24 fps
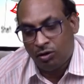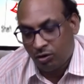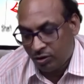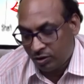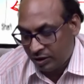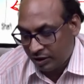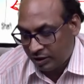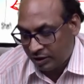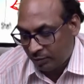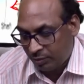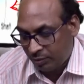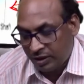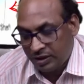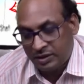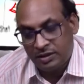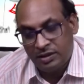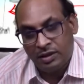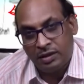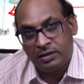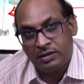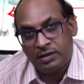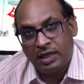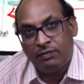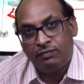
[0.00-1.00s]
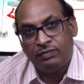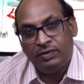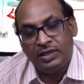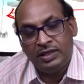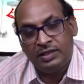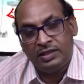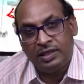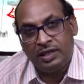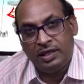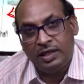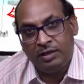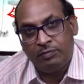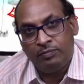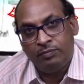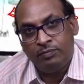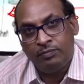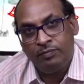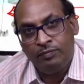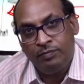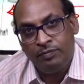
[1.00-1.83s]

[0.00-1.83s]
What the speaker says: or the compressor shaft is running.